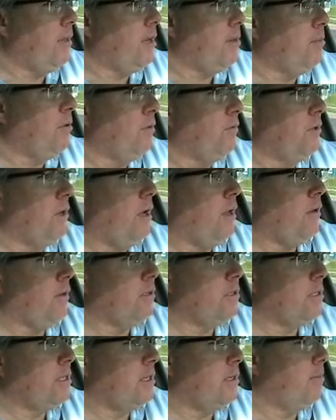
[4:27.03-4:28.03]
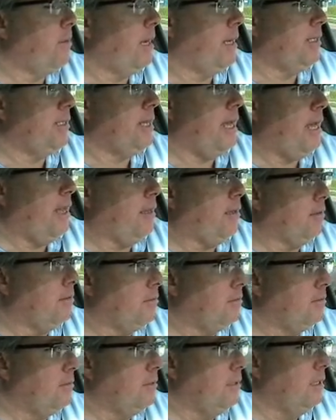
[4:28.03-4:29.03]
the number of dollars, say, by 10,
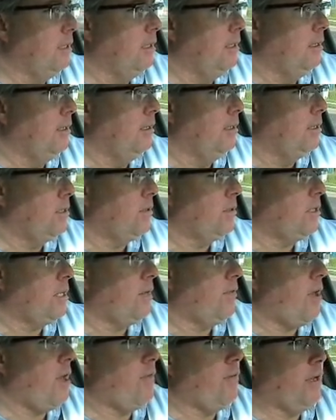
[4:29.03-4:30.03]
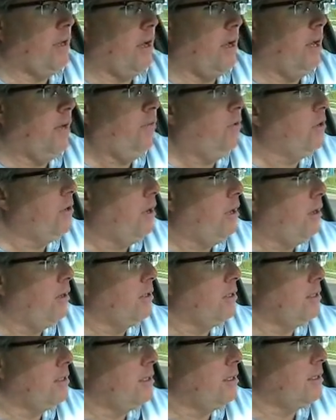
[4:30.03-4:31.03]
so instead of having
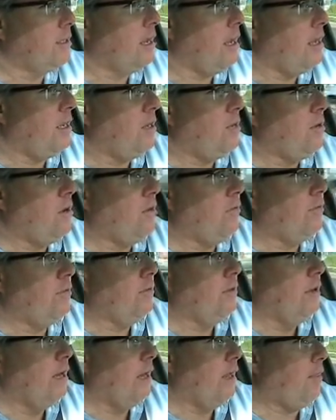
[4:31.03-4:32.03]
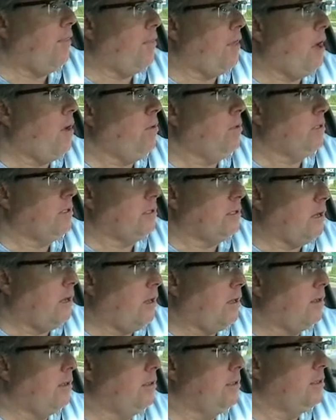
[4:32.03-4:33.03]
$100 in society, you have
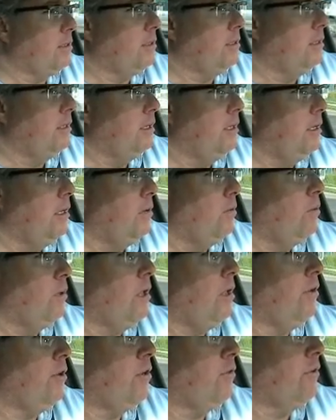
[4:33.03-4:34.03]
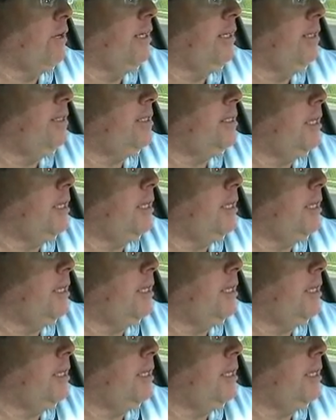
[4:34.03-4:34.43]
$1,000, well, all you're really